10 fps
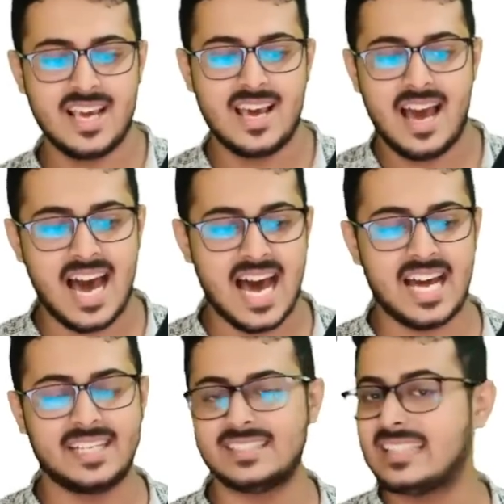
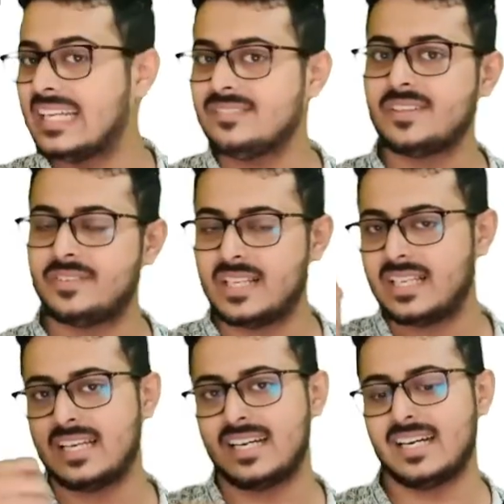and then we
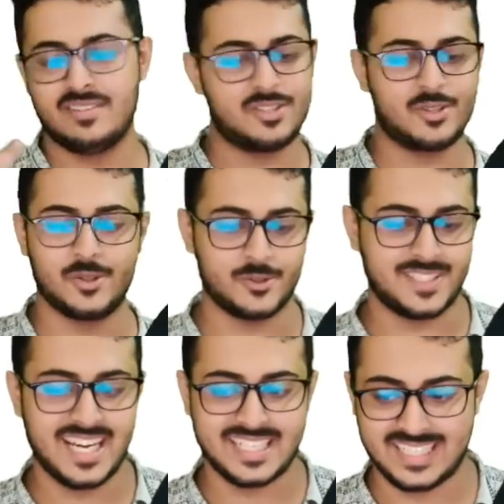will I will show you
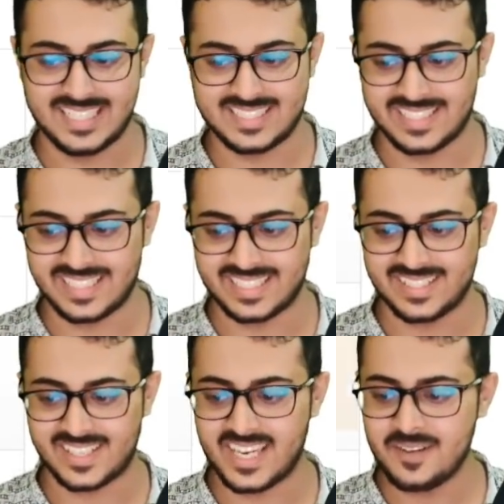the attendance link.
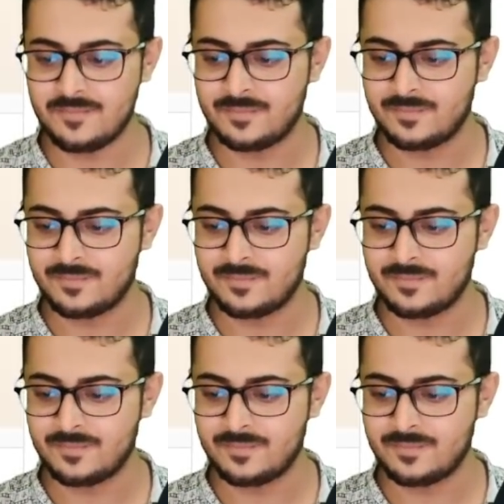Okay,